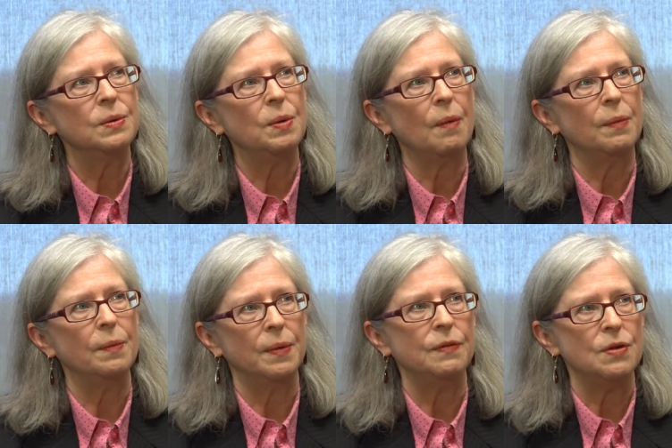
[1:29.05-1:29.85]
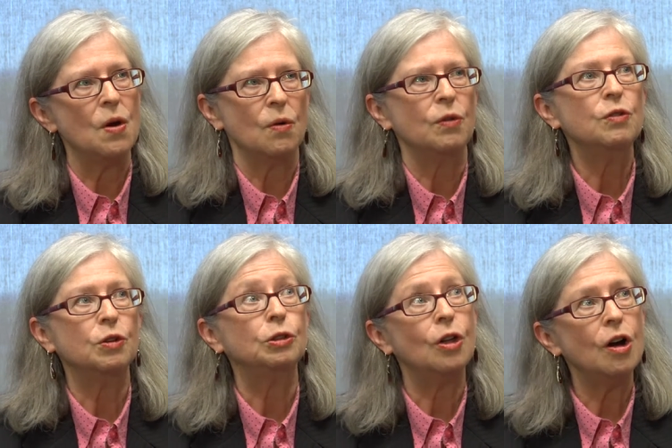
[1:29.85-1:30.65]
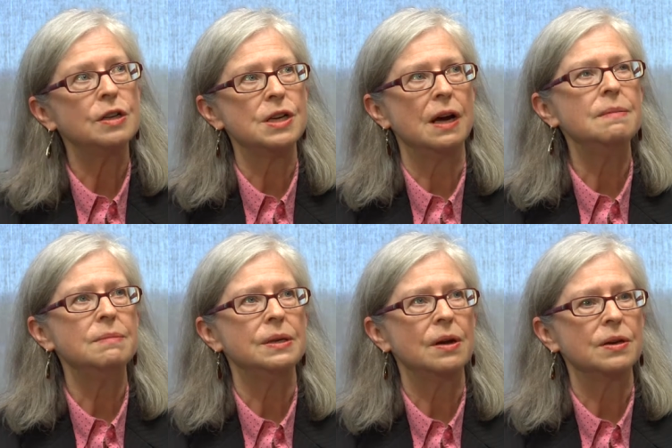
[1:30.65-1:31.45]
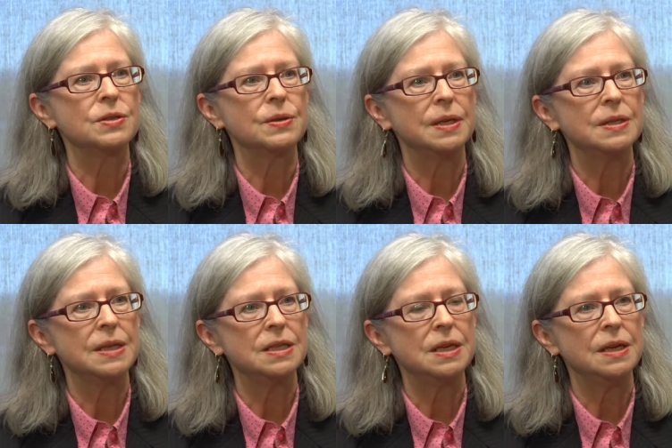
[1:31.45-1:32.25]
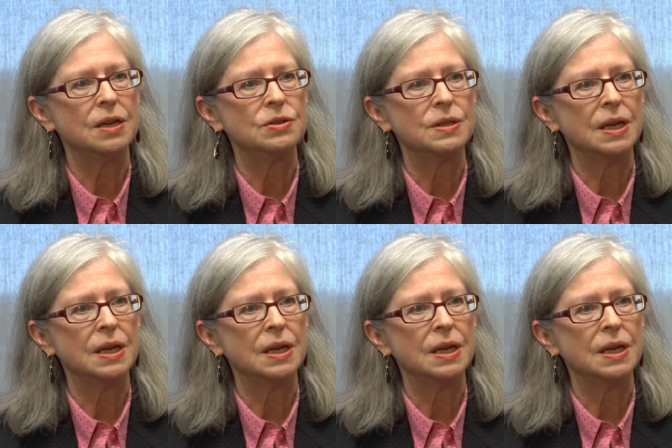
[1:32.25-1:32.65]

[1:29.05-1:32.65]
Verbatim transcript: what we've known for a long time, but not as early as 1800.